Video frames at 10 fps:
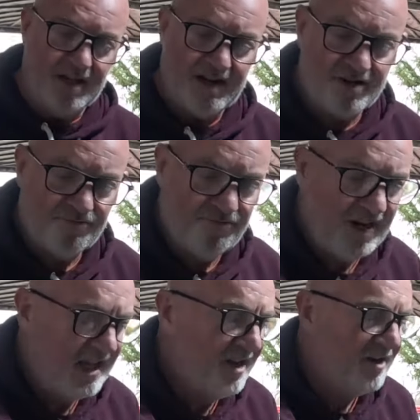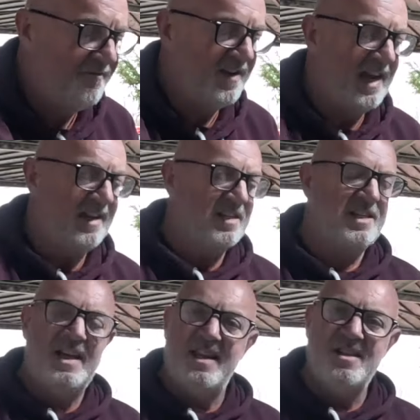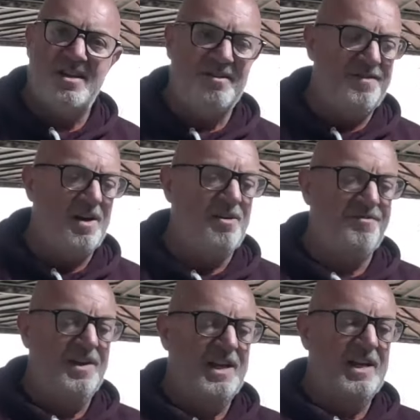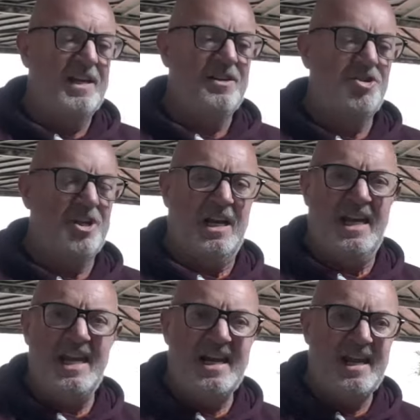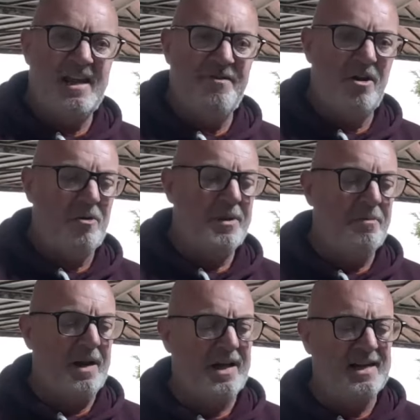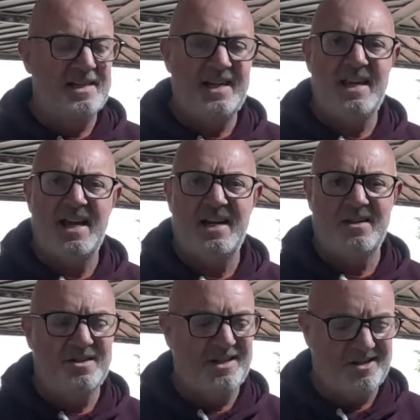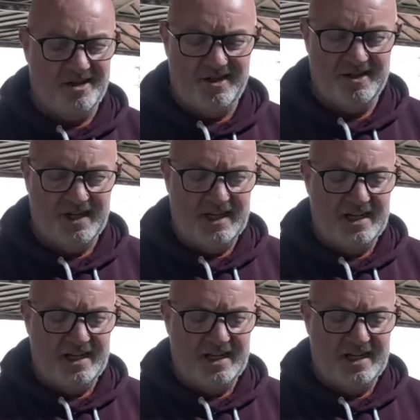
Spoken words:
It's really good for getting sticky stuff off, just cleaning. If you're going to be applying decals, it's good.